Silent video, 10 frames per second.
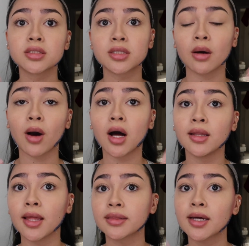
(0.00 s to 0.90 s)
So
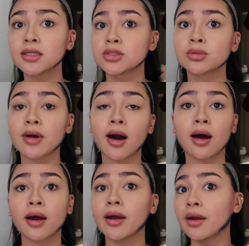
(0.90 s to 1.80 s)
I'll let that
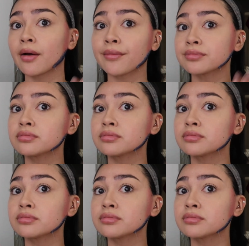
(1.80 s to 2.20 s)
dry.